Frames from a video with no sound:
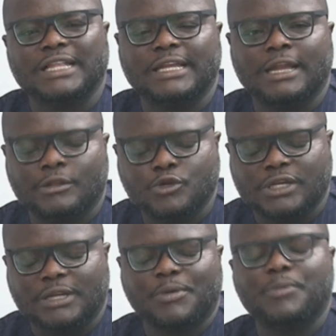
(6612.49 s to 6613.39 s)
I think that
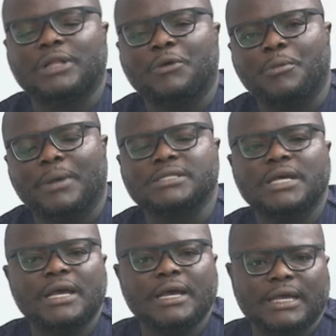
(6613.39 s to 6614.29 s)
those are the people that we must
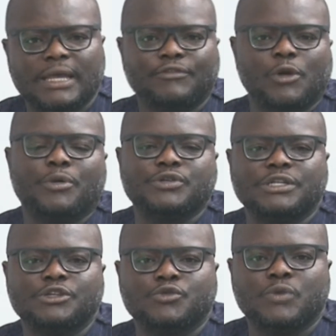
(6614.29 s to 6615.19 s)
give the
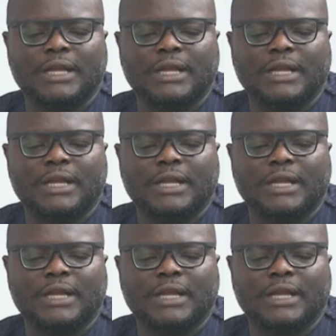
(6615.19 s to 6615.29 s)
opportunity to.